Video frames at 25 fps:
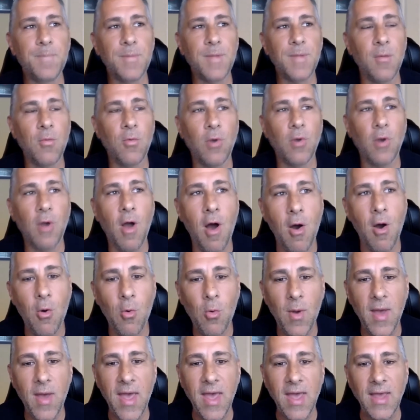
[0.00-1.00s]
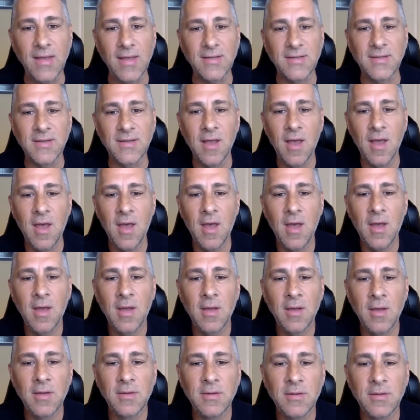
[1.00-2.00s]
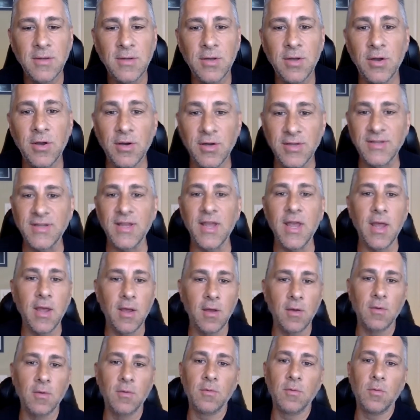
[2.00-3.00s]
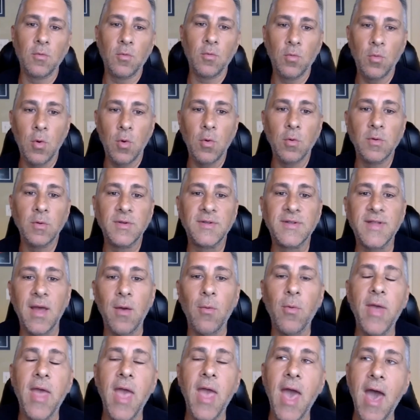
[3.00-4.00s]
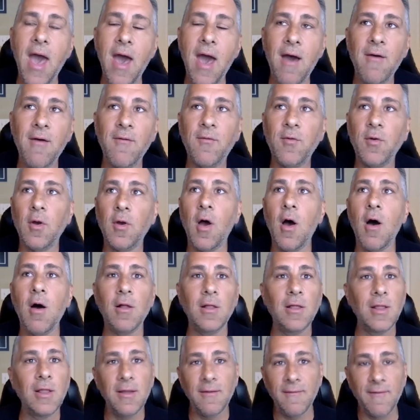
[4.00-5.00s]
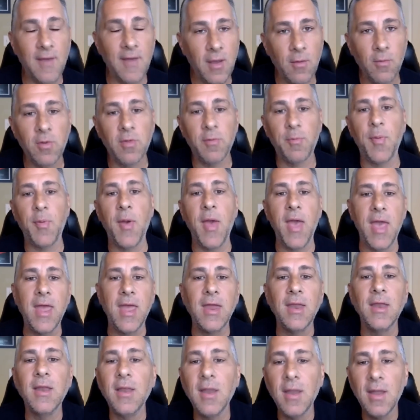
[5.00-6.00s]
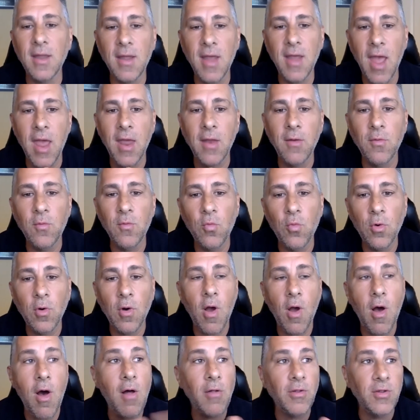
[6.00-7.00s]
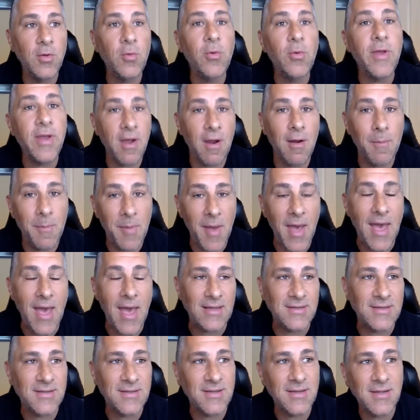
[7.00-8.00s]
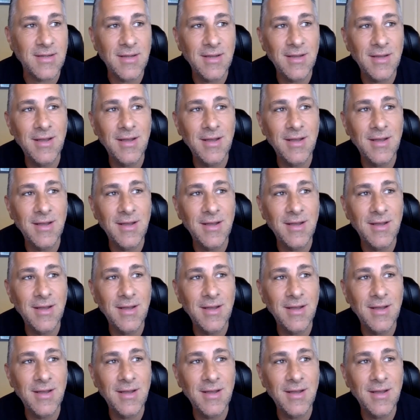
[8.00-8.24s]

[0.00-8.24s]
We're always nursing wounds that we have. We're all living with pain. And we're all doing our best